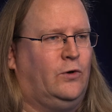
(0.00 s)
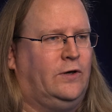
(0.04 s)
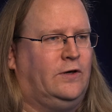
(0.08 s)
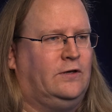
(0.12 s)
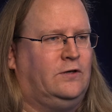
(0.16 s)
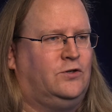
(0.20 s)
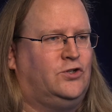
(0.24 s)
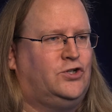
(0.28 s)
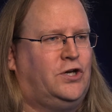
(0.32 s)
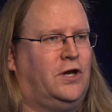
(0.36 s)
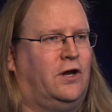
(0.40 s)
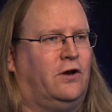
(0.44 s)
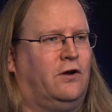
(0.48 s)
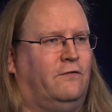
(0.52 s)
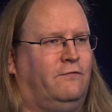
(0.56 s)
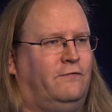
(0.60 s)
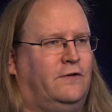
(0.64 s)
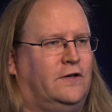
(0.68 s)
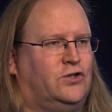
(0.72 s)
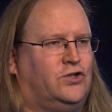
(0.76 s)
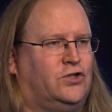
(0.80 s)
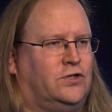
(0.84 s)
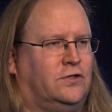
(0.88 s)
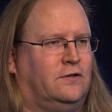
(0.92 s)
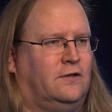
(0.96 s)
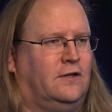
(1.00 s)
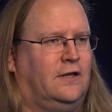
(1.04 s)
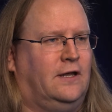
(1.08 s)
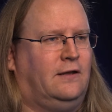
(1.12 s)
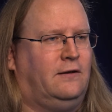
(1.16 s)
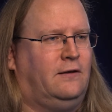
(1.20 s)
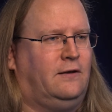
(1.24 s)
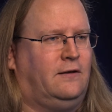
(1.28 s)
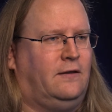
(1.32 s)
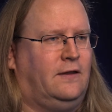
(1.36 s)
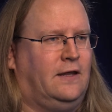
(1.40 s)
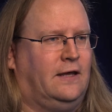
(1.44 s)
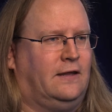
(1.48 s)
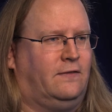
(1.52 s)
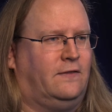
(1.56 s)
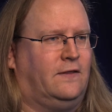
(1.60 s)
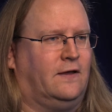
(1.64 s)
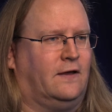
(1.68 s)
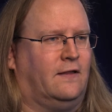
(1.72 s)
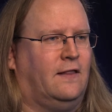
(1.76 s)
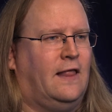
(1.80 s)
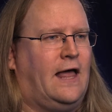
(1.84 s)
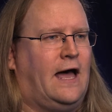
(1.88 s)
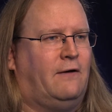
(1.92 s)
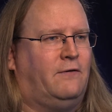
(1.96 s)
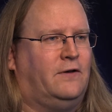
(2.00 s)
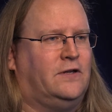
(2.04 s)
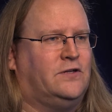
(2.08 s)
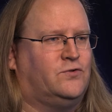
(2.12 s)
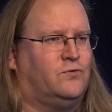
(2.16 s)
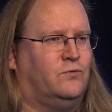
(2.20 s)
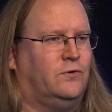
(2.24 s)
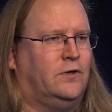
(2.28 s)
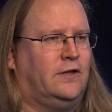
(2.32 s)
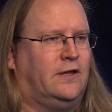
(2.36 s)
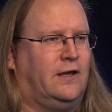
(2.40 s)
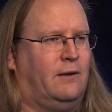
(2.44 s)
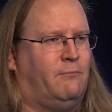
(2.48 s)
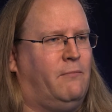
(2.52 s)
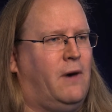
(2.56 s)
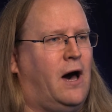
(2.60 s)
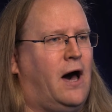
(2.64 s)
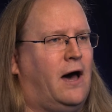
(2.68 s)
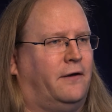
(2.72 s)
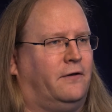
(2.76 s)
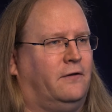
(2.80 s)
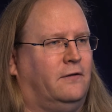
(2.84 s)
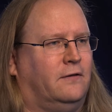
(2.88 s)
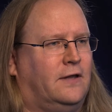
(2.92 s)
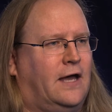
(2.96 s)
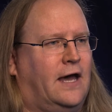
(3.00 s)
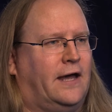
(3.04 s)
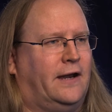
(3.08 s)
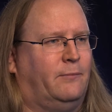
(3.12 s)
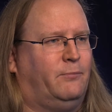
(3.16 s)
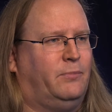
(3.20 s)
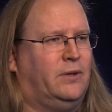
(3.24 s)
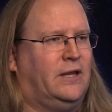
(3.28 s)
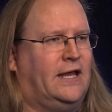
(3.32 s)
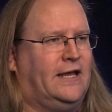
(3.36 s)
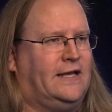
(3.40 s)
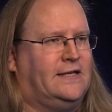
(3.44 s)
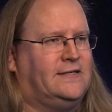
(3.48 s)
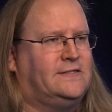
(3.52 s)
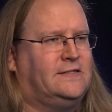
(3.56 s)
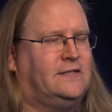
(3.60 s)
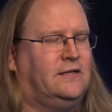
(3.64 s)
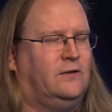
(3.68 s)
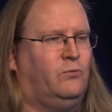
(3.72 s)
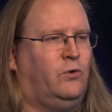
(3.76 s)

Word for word: we share a vision that, that the cloud is really a model, not a place.